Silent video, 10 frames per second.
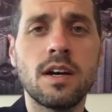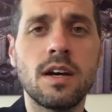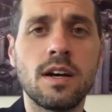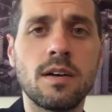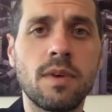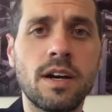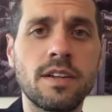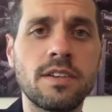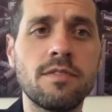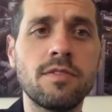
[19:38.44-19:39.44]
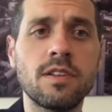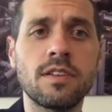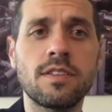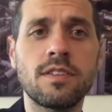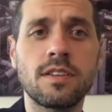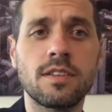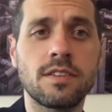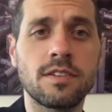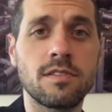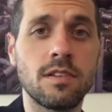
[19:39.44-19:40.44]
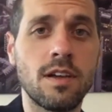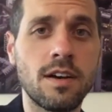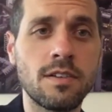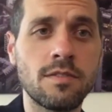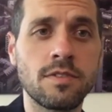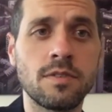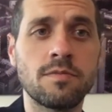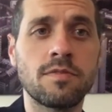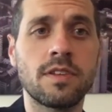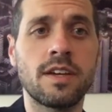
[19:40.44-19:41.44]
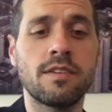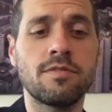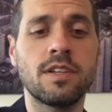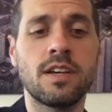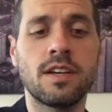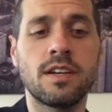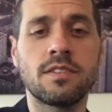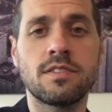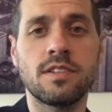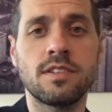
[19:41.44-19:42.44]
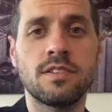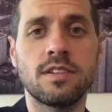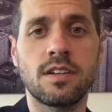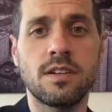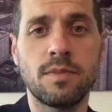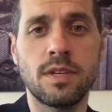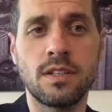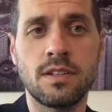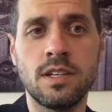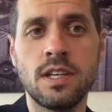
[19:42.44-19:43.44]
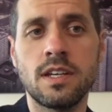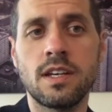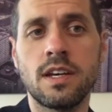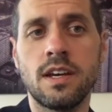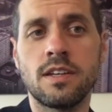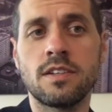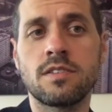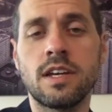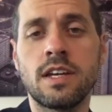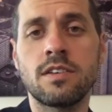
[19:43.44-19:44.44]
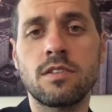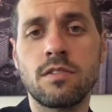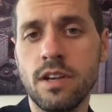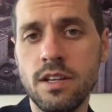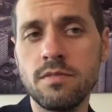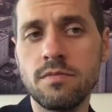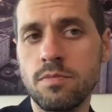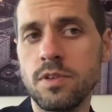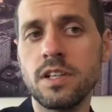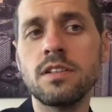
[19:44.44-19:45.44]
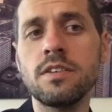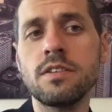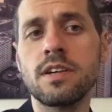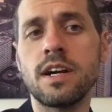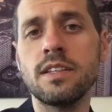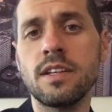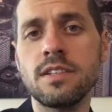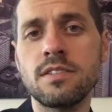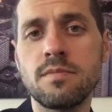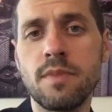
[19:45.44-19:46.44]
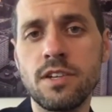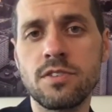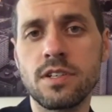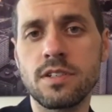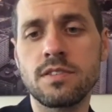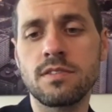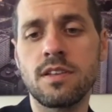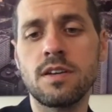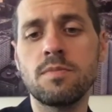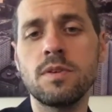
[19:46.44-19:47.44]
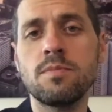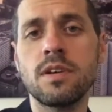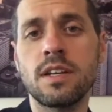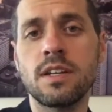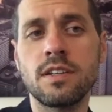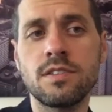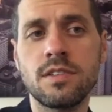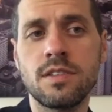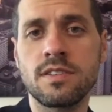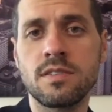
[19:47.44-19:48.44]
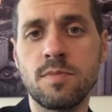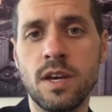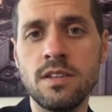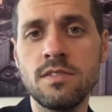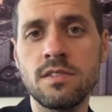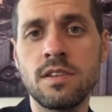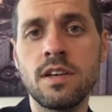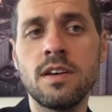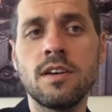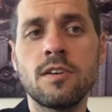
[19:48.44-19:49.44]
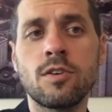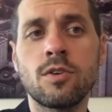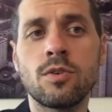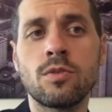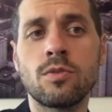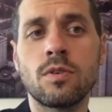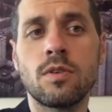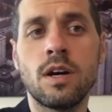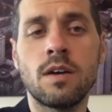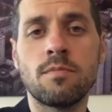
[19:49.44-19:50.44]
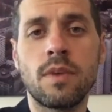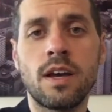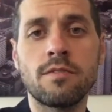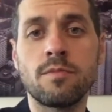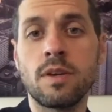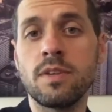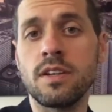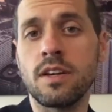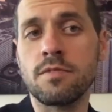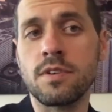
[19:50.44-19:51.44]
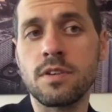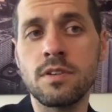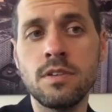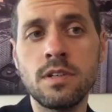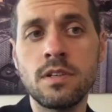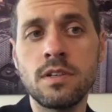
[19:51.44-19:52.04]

Um, I definitely think that there's a lot of room for the FDA and CDC to come in and and create pretty clear guidelines and metrics. There's a lot of people getting into this space who um, have maybe never